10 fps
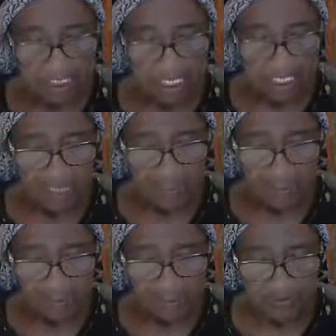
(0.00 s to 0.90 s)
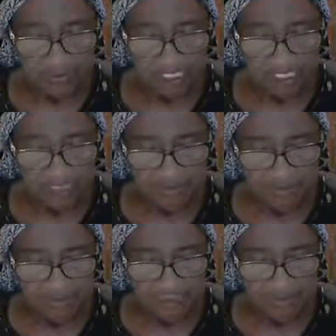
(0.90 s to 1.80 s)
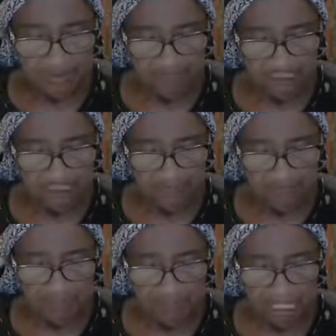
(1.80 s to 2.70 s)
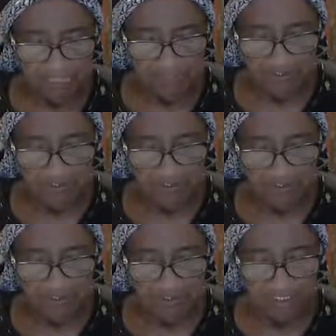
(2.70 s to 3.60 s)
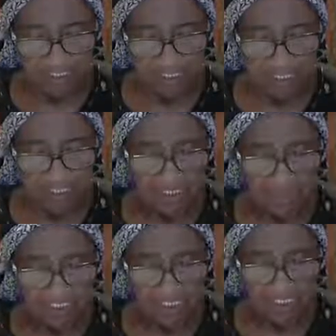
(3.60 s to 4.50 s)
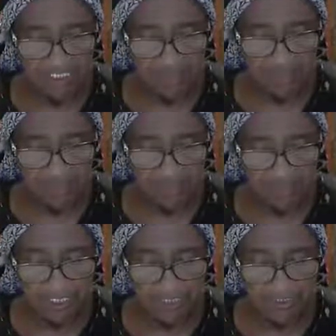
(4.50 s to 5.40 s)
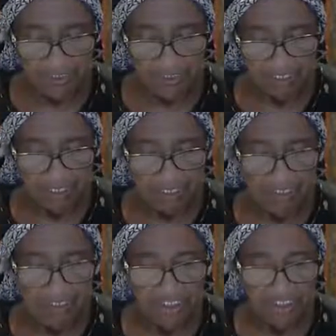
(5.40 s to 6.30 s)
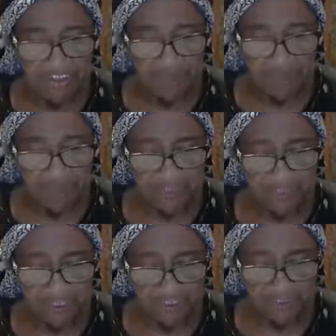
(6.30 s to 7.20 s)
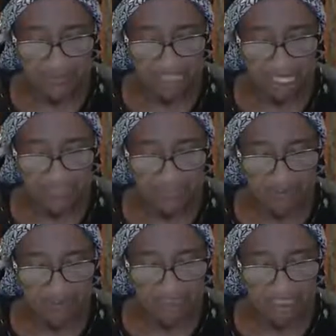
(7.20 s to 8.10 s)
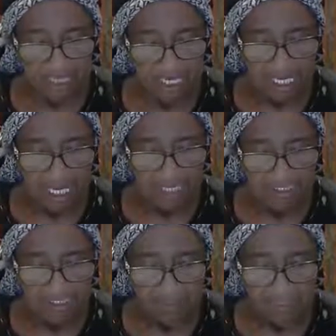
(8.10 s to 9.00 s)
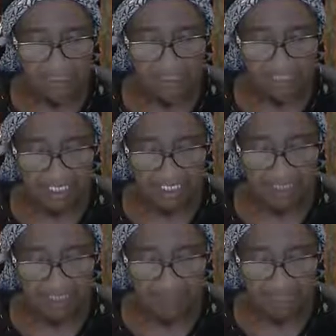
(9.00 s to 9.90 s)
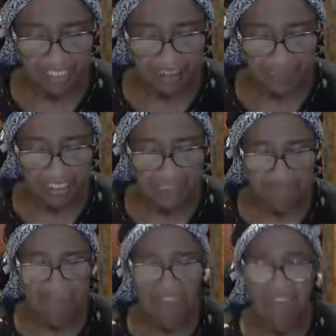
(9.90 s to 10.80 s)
After 2 days was the feast of the Passover and of unleavened bread. And the chief priests and the scribes sought how they might take him by craft